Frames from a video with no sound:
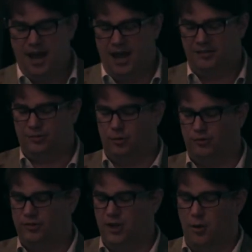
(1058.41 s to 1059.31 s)
and has
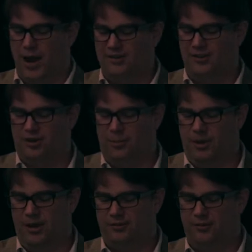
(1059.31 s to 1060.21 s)
caused no end of
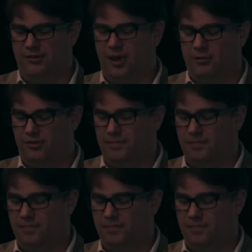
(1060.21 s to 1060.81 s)
trouble as a result.